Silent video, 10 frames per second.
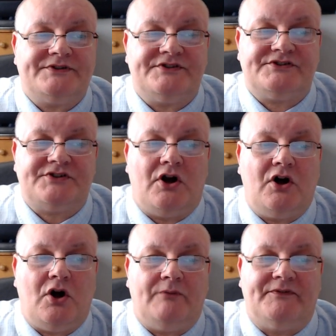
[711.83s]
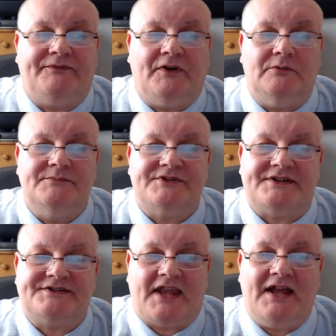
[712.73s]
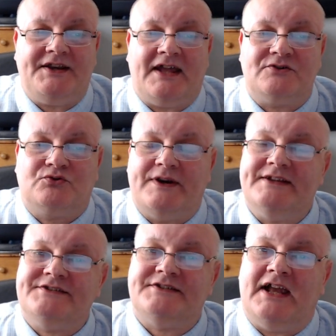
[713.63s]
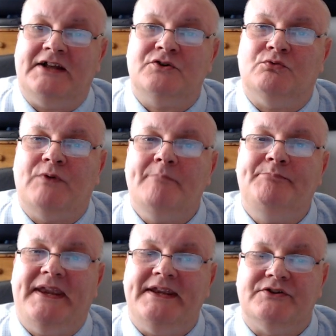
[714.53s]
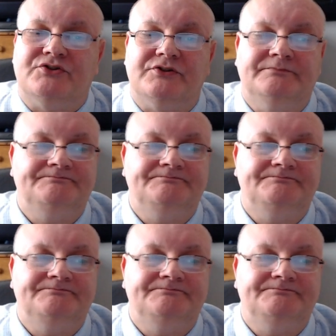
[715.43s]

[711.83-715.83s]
star of the films San Andreas and Rampage?